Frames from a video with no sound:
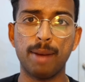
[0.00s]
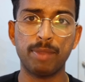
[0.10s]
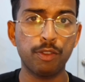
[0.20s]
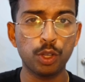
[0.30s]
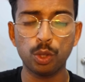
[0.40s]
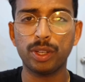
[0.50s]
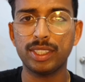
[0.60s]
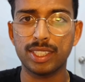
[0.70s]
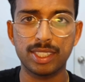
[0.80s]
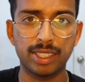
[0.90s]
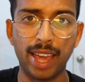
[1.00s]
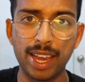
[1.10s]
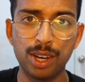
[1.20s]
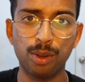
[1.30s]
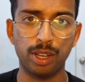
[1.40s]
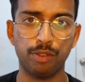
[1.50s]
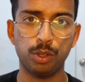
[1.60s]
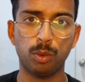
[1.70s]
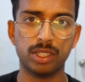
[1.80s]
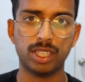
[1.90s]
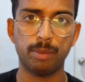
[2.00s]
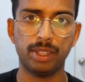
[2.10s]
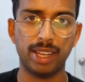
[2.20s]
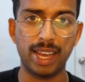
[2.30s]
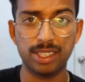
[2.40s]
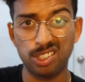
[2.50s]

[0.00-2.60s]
If you're looking to scale and if you want something as you